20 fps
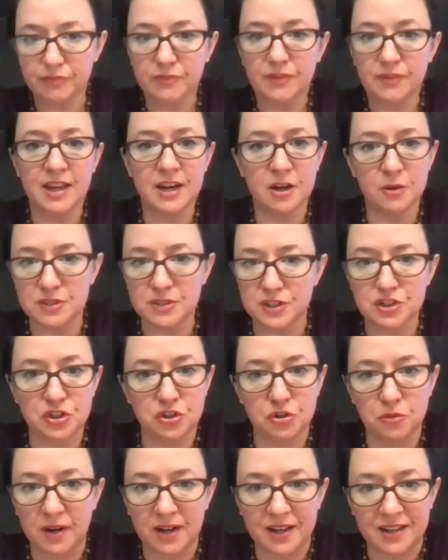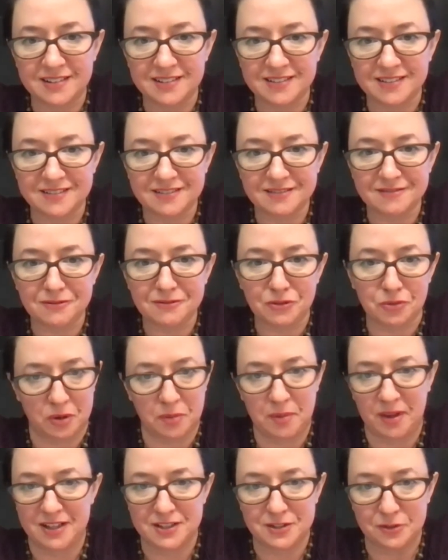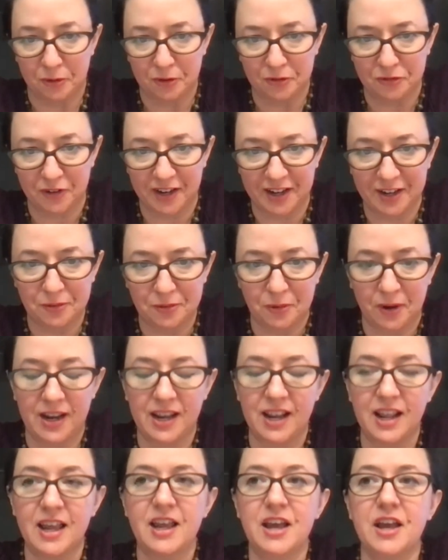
And it was a 2-minute, 3-minute sword fight, right?